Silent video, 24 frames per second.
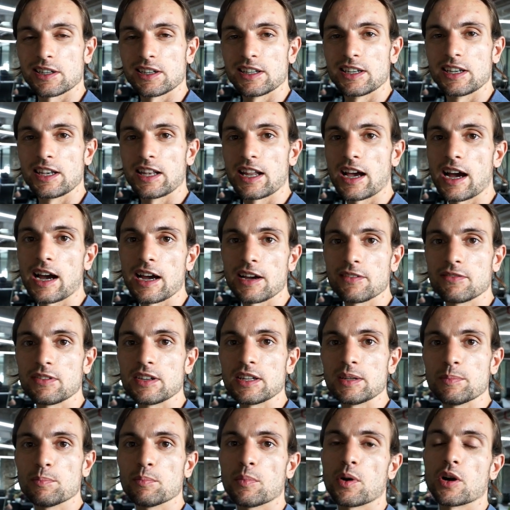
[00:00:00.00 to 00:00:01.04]

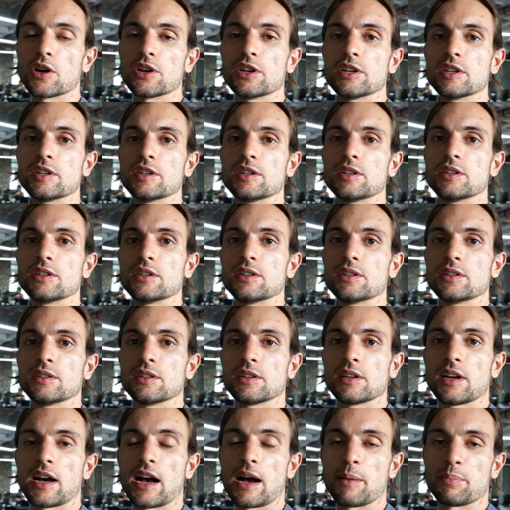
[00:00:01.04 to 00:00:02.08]
lively, modern,
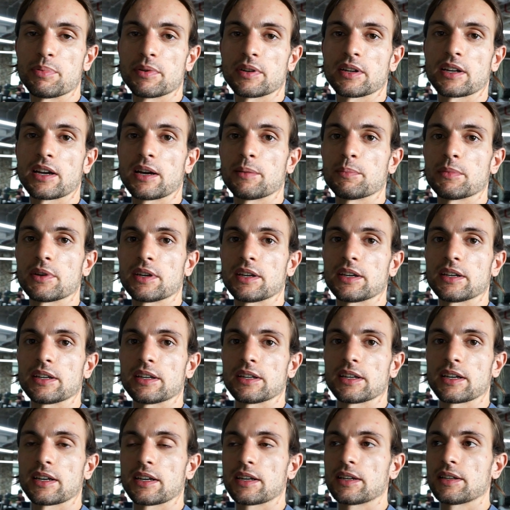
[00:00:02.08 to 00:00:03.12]
up and
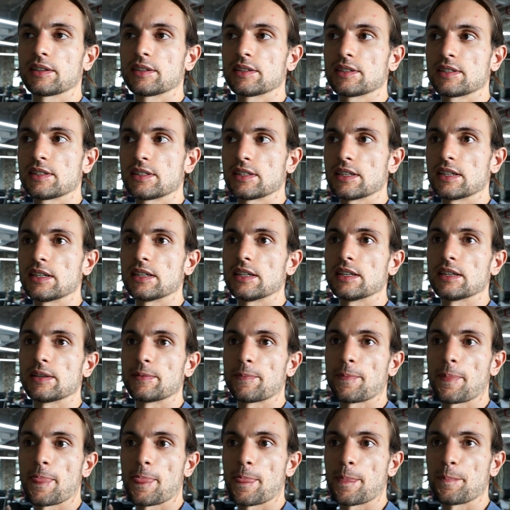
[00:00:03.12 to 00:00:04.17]
coming city,
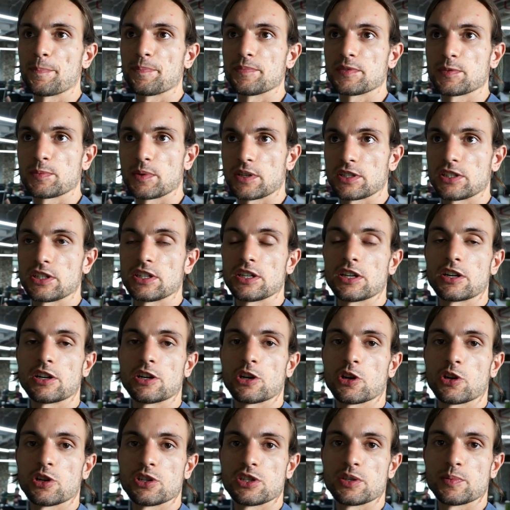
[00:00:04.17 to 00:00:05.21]
especially here in
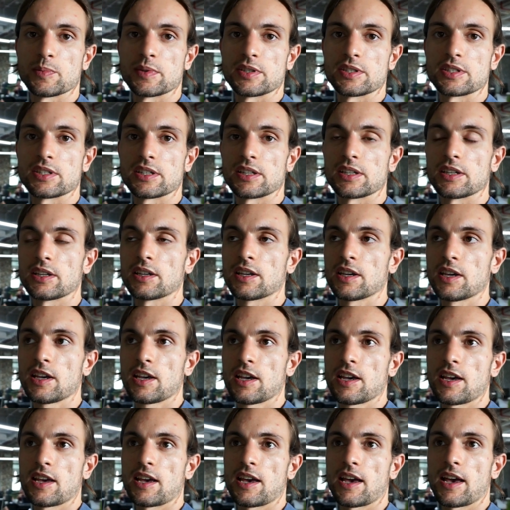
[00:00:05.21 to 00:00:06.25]
Ho Chi Minh City.
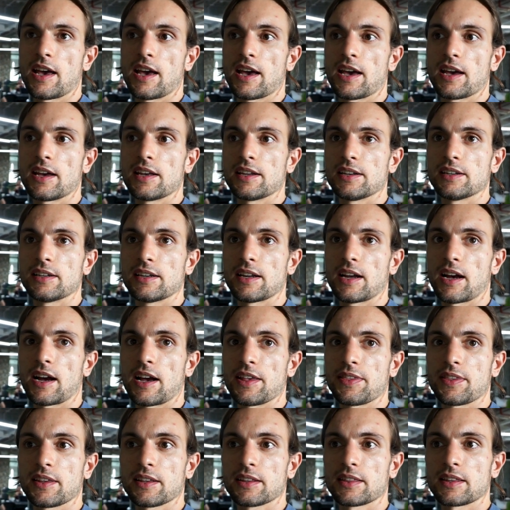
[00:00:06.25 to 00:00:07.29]
And I
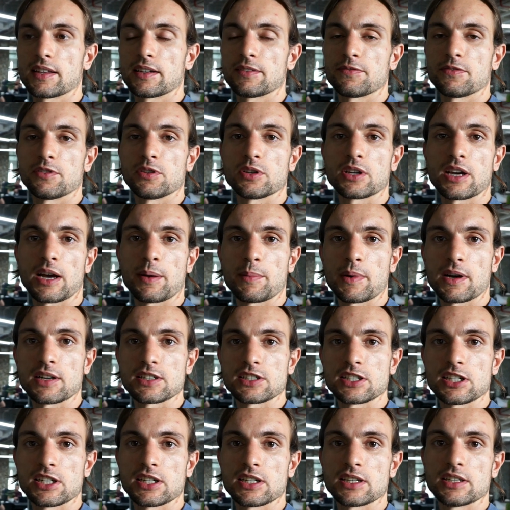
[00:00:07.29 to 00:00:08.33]
think that if you come
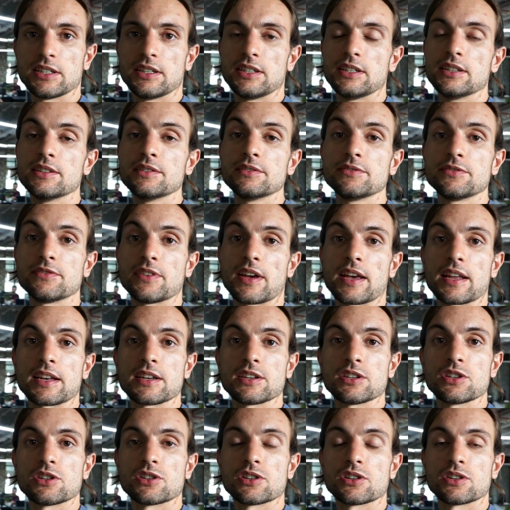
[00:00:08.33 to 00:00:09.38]
out here and live
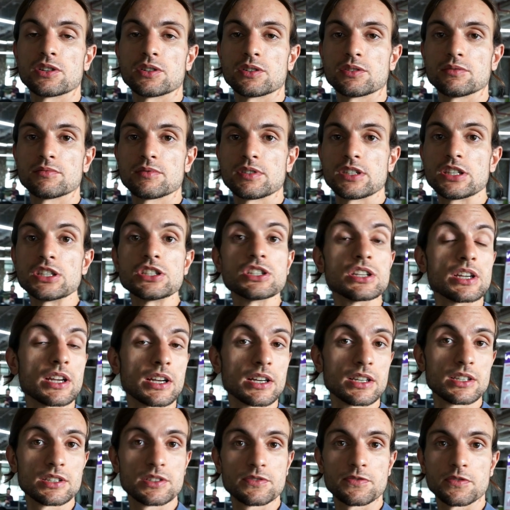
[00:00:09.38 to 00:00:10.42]
and you're teaching
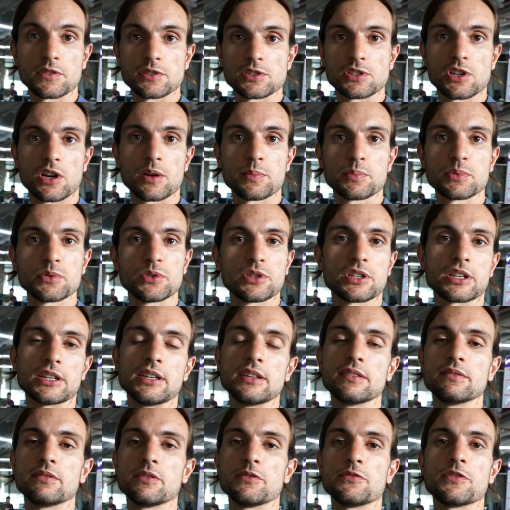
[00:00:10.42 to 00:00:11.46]
English, for example, you can
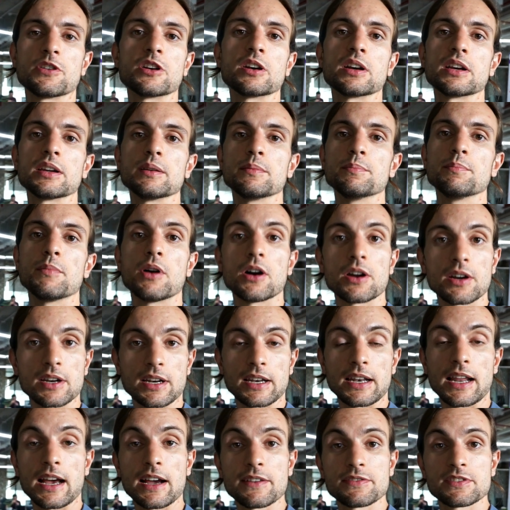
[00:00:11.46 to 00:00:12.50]
live a very
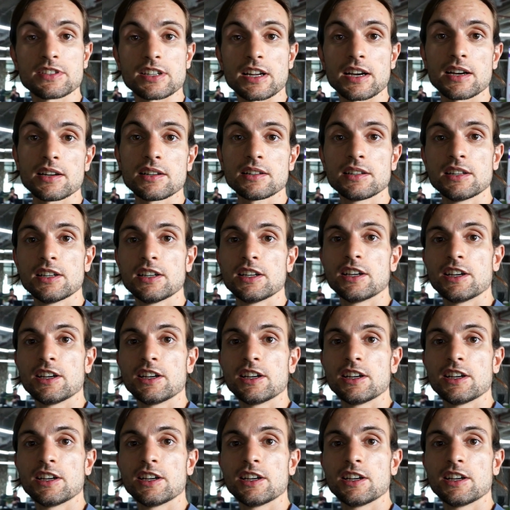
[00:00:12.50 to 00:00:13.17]
modern lifestyle.